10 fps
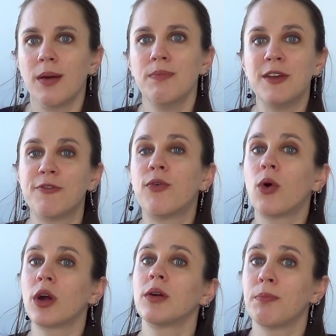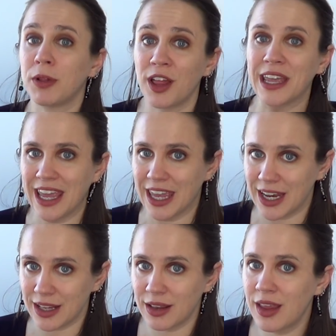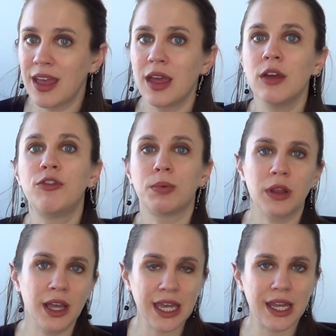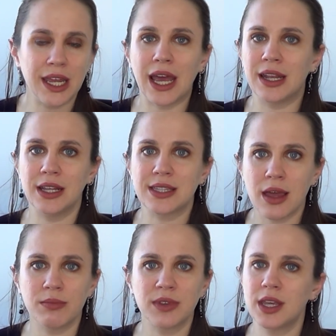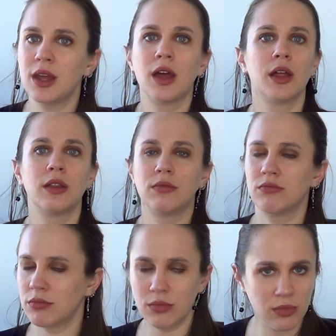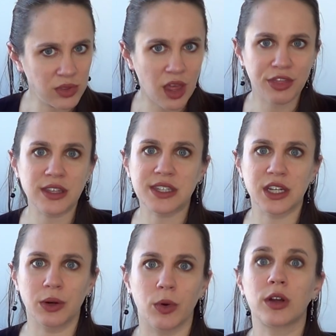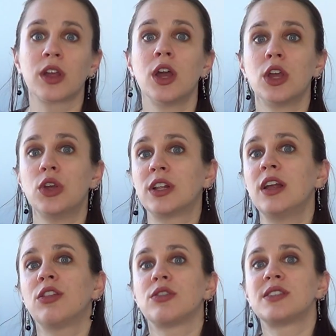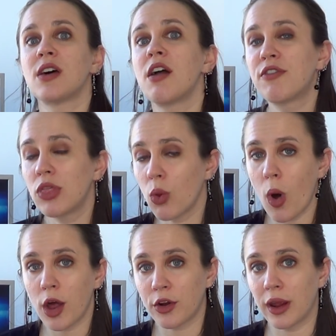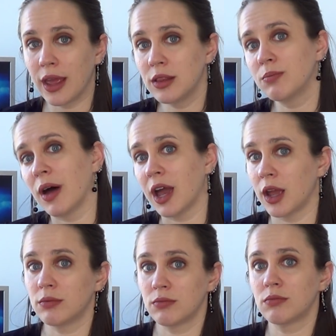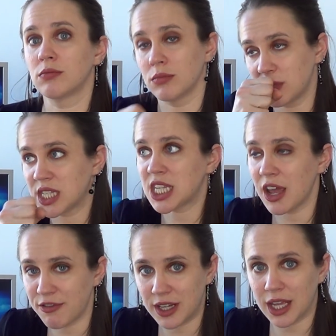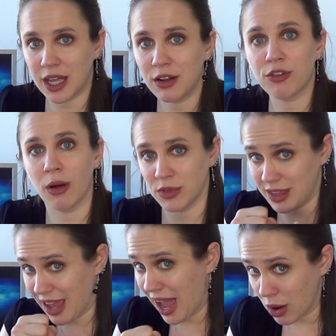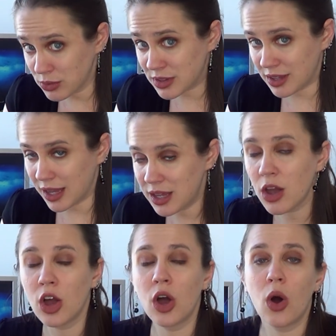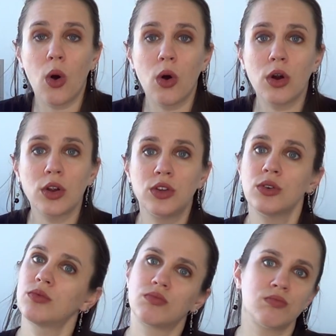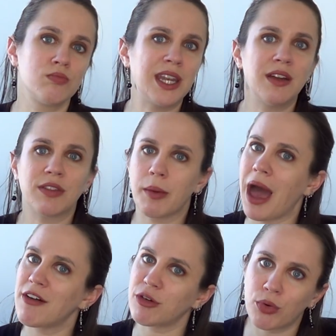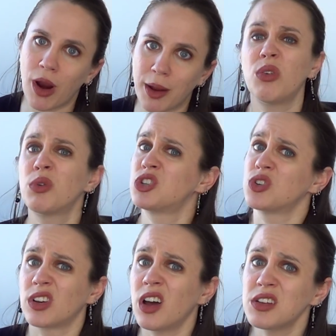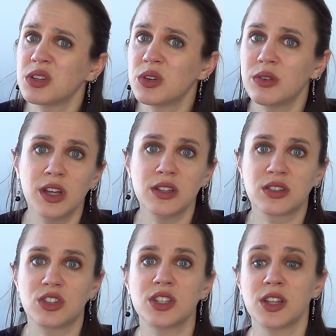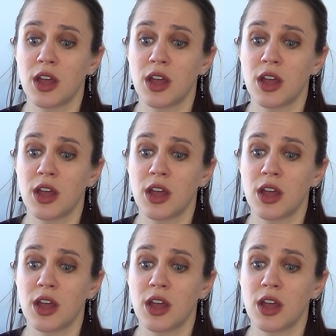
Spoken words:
before plugging it in. If you plug it in and it's empty, nothing's gonna work. You can either siphon the water in by siphoning it from the outtake, or many of them have a primer. What you can also do is just